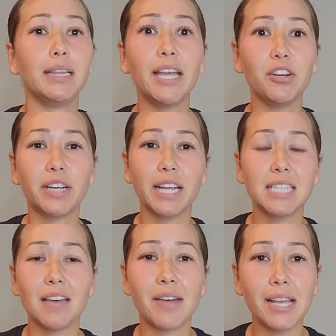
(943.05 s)
let your kids
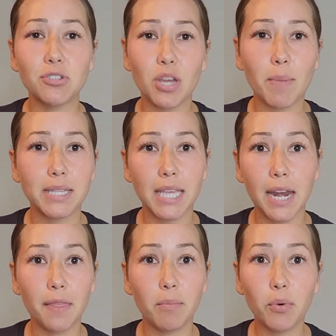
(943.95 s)
have ice cream at
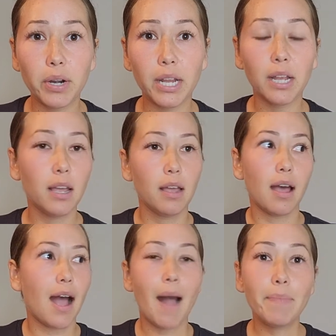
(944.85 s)
10 in the morning,
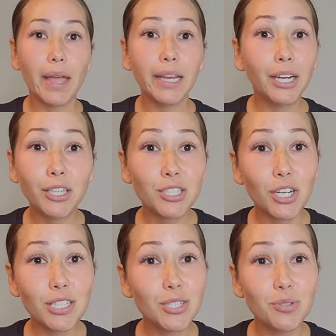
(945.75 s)
I'm not here to
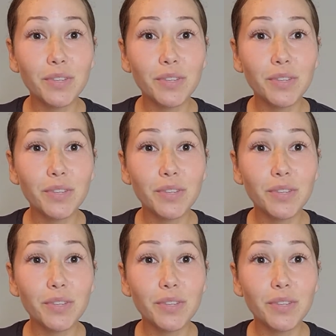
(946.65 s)
judge you.